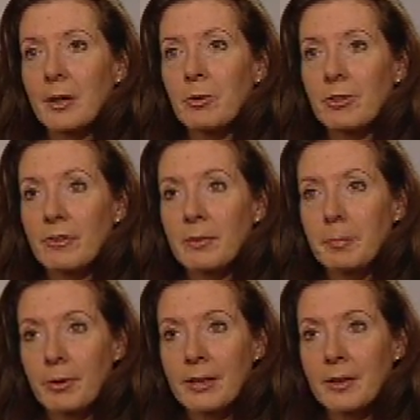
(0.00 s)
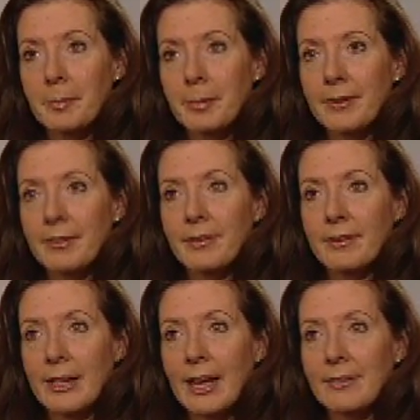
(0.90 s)
I wanted to bring the
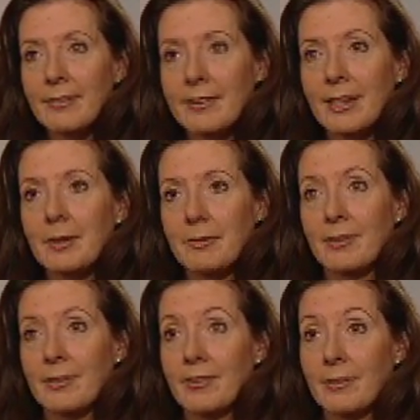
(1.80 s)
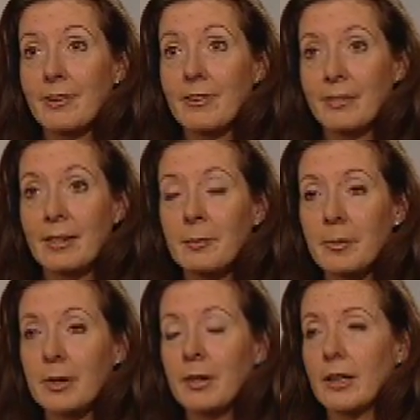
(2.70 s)
British landscape to the
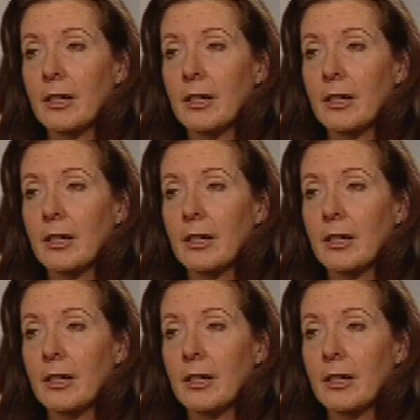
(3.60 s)
cinema,